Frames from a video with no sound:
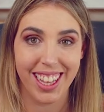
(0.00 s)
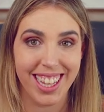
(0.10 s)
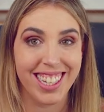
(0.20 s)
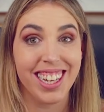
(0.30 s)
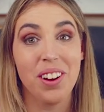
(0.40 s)
This
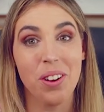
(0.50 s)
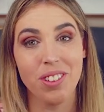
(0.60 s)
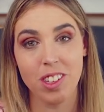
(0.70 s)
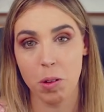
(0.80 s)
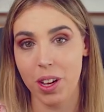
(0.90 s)
can
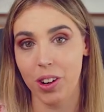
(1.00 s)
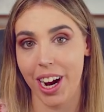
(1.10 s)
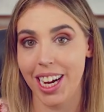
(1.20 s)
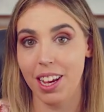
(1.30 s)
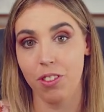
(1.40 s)
also be great
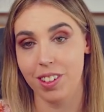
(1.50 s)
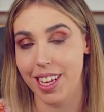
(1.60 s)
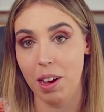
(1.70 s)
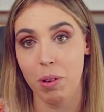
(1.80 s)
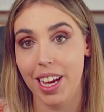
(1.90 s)
if, say,
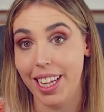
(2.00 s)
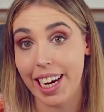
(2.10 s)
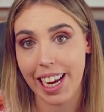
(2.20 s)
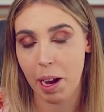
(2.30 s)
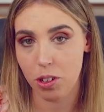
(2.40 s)
we are leading
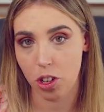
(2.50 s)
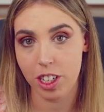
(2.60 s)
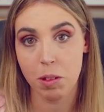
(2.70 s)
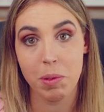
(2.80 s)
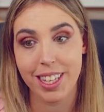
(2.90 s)
up to
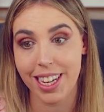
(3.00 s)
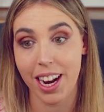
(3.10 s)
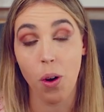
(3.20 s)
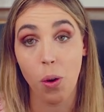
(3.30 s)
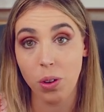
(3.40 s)
Christmas and
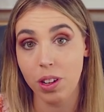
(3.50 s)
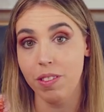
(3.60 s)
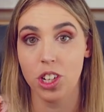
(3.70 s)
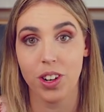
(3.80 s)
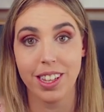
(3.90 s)
all of the
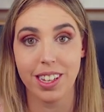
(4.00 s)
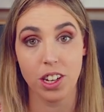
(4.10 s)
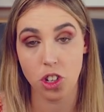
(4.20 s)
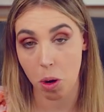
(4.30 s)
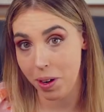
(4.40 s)
trends are
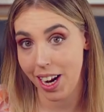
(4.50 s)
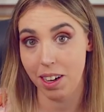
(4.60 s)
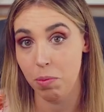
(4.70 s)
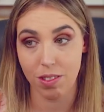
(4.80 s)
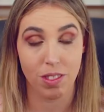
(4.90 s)
dominated
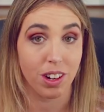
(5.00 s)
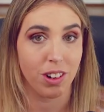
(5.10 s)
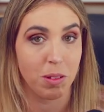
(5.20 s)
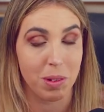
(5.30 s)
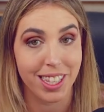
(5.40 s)
with the
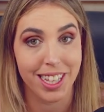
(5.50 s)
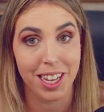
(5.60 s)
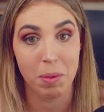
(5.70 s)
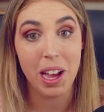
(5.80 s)
Christmas theme.